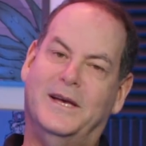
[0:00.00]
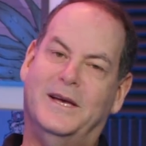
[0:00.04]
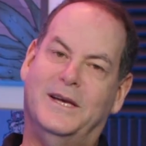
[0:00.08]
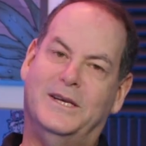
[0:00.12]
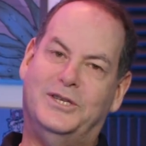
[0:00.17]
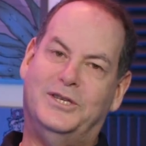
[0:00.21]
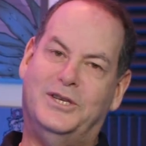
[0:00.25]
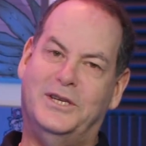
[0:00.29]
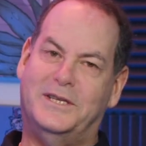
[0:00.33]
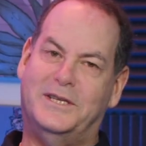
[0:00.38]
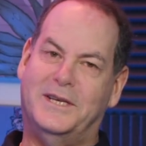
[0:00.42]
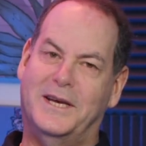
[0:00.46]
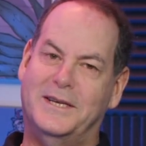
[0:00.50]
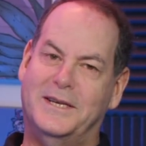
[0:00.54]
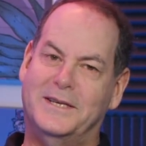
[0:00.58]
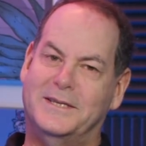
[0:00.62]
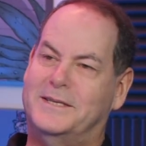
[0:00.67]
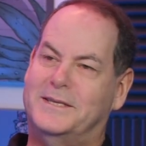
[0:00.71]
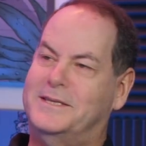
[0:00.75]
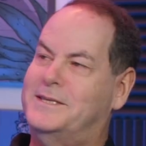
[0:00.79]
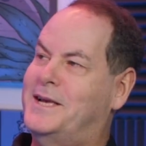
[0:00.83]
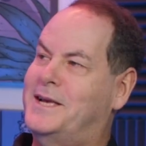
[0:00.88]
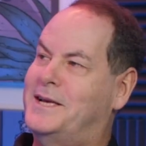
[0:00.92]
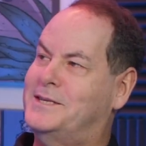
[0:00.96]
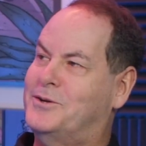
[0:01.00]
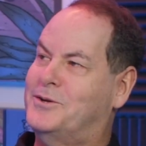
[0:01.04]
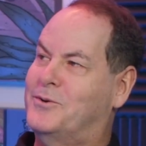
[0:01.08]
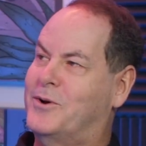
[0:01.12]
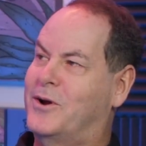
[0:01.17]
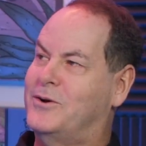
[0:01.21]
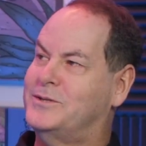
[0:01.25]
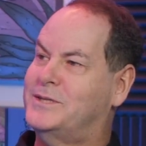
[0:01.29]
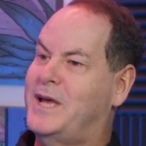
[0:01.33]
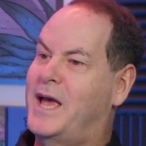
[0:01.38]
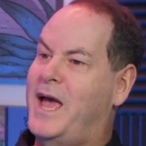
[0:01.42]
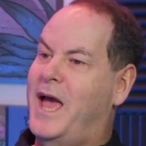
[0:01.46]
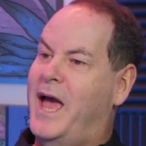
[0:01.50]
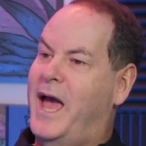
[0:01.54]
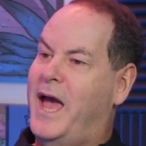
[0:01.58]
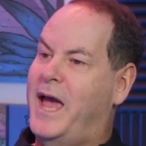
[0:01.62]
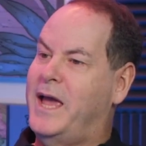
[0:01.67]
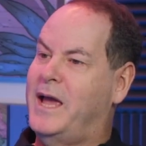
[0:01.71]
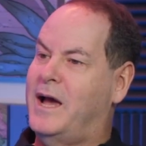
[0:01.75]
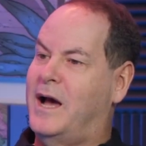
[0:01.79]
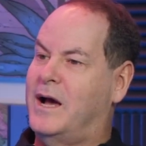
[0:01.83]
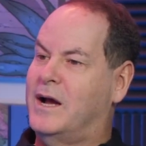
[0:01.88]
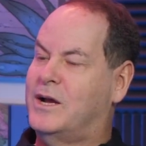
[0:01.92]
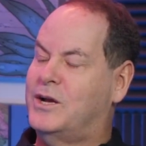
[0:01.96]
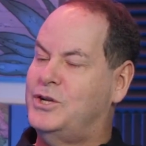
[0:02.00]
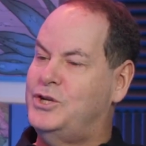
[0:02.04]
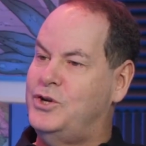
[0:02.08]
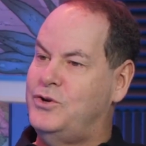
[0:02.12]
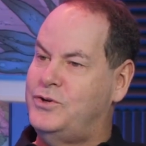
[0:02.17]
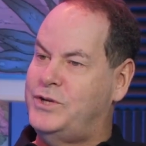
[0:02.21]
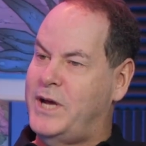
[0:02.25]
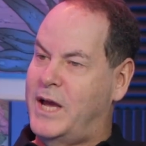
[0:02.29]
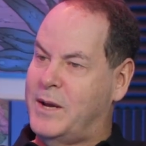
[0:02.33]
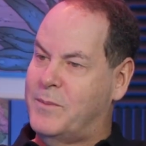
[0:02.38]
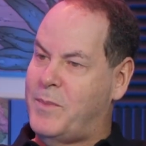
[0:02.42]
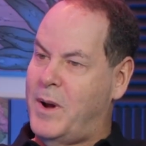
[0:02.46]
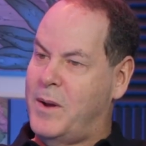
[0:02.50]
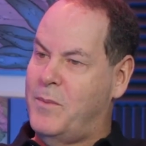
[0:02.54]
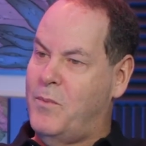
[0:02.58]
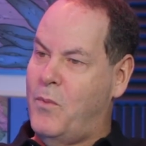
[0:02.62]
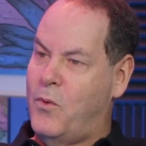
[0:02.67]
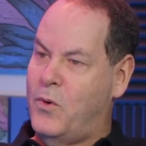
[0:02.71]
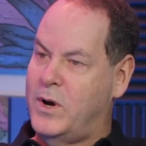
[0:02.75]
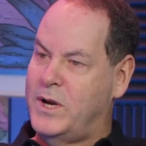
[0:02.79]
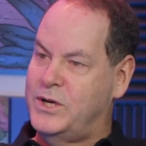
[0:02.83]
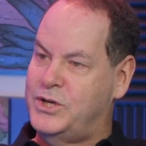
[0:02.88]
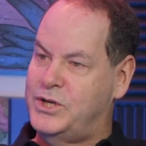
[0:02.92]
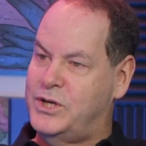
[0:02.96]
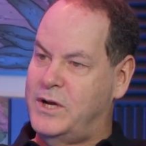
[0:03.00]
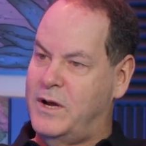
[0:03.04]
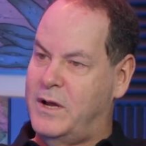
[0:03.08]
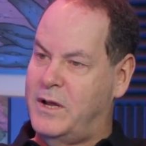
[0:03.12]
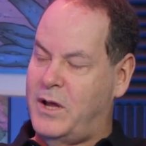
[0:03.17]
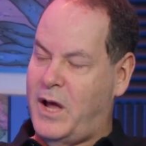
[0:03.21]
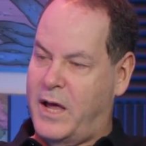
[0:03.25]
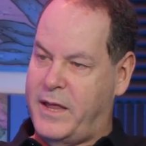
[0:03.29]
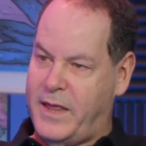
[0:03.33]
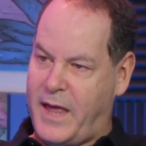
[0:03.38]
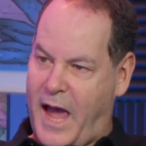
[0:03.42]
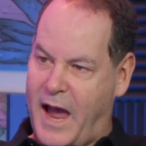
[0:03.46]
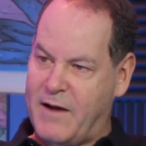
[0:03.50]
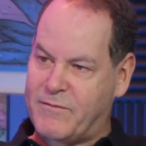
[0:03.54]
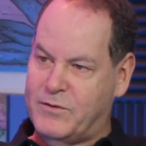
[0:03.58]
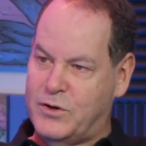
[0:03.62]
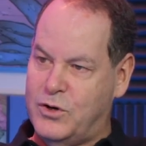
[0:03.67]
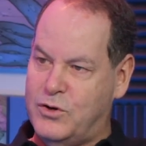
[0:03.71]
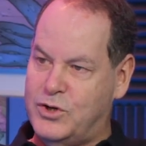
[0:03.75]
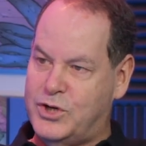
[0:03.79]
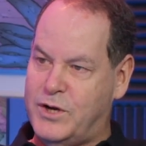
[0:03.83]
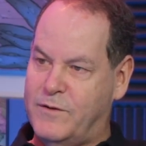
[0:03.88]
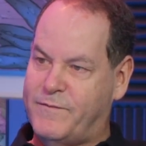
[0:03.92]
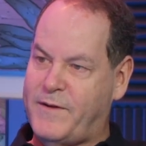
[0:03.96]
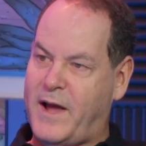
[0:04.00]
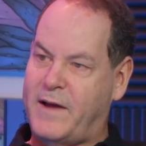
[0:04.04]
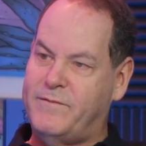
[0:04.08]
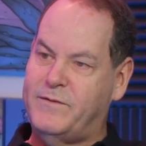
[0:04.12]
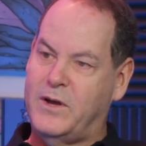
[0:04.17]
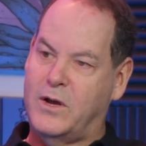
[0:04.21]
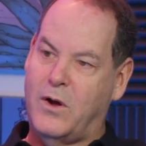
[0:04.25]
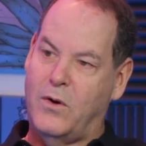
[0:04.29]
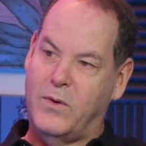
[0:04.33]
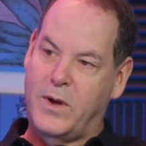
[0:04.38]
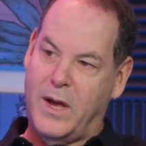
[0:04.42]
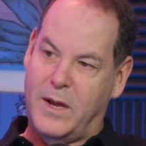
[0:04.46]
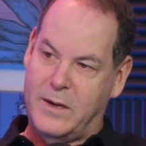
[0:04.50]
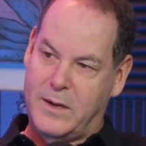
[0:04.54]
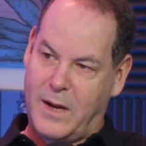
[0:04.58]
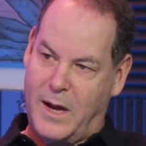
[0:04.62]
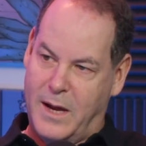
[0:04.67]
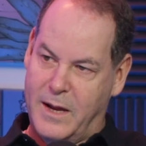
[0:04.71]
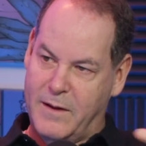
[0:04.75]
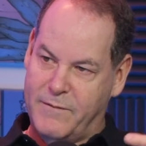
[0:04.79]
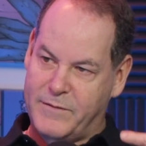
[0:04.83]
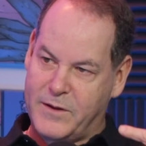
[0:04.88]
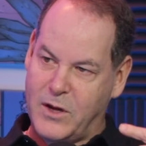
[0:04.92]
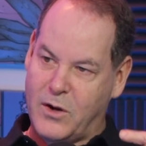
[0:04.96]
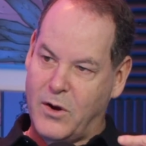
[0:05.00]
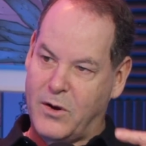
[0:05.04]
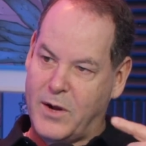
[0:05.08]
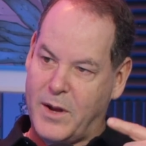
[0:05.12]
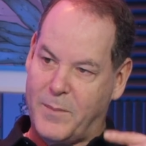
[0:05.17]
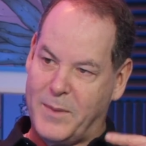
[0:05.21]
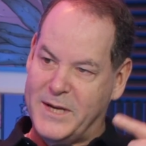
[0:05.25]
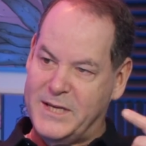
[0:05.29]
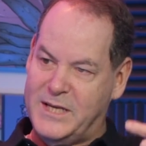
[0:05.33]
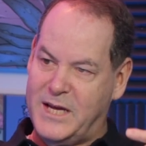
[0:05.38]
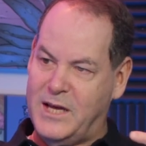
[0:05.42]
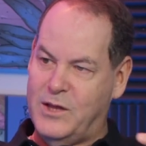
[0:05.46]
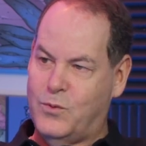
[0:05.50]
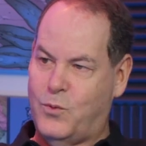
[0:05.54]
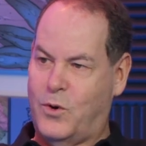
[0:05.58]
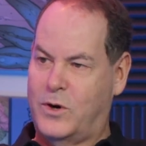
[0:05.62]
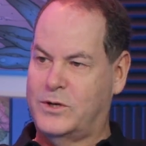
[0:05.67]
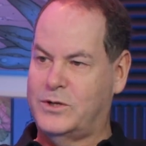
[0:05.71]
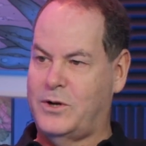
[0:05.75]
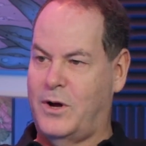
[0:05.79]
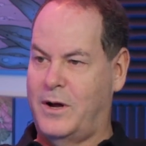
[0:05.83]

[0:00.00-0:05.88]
She says to her, goes, "Hey, could you take my afternoon shift? I have to go get my teeth worked